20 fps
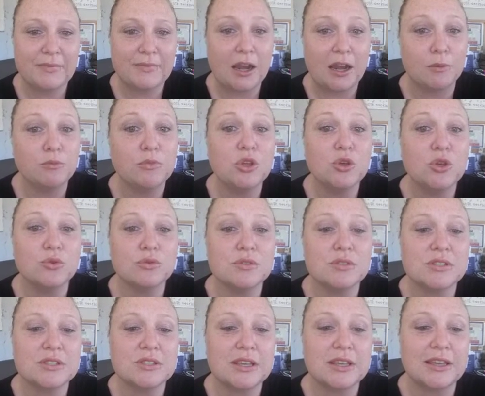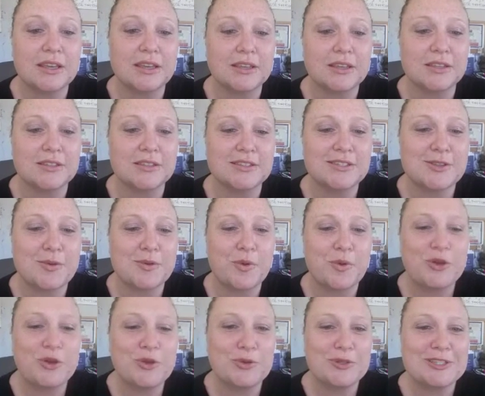And a muse is
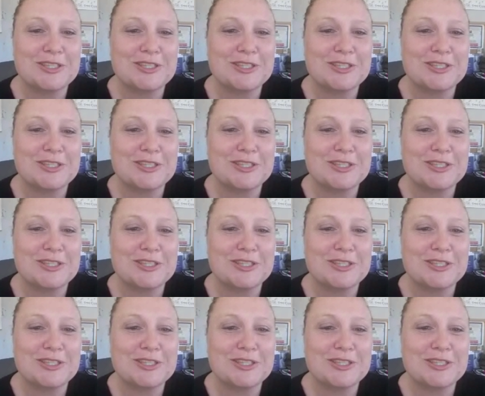someone who